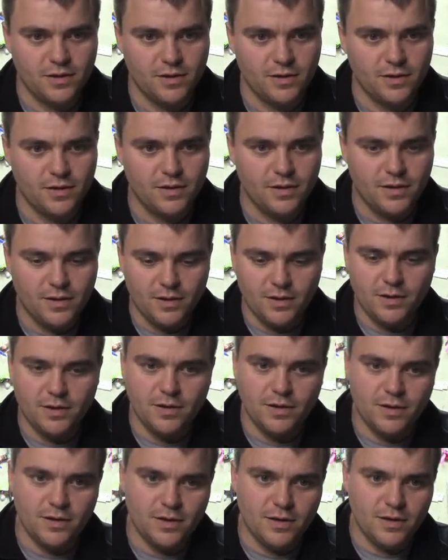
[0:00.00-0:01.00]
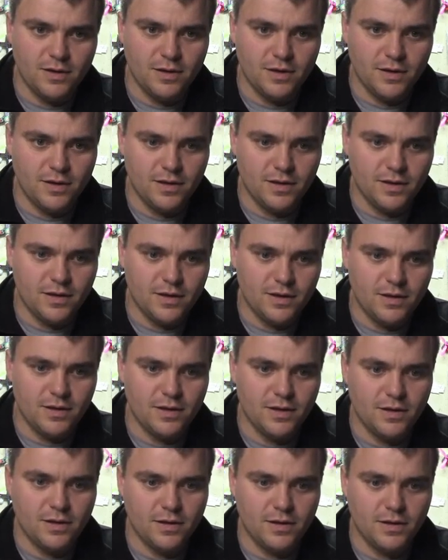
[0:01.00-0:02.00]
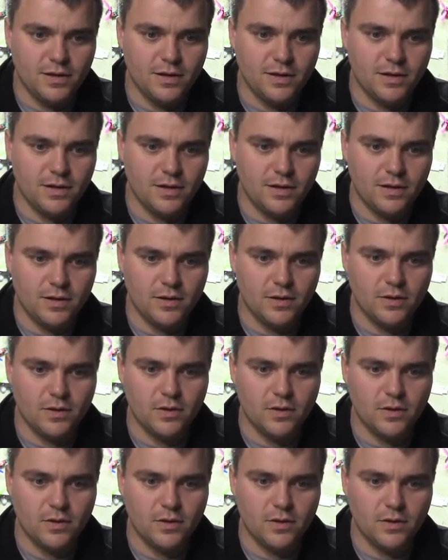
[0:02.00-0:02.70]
(silence)